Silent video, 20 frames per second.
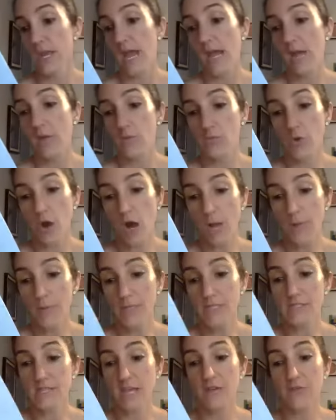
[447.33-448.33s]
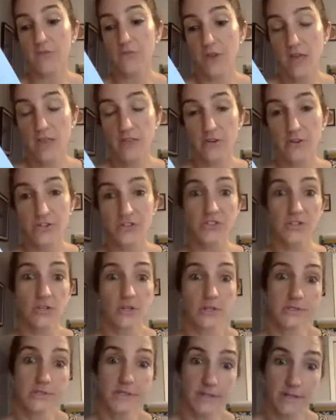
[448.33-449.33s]
And robins had feathers,
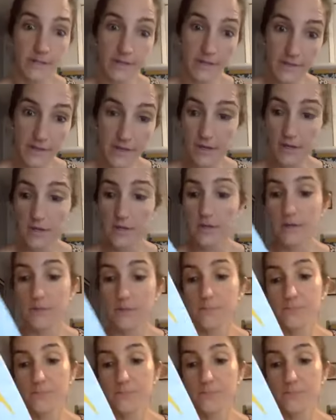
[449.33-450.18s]
didn't they?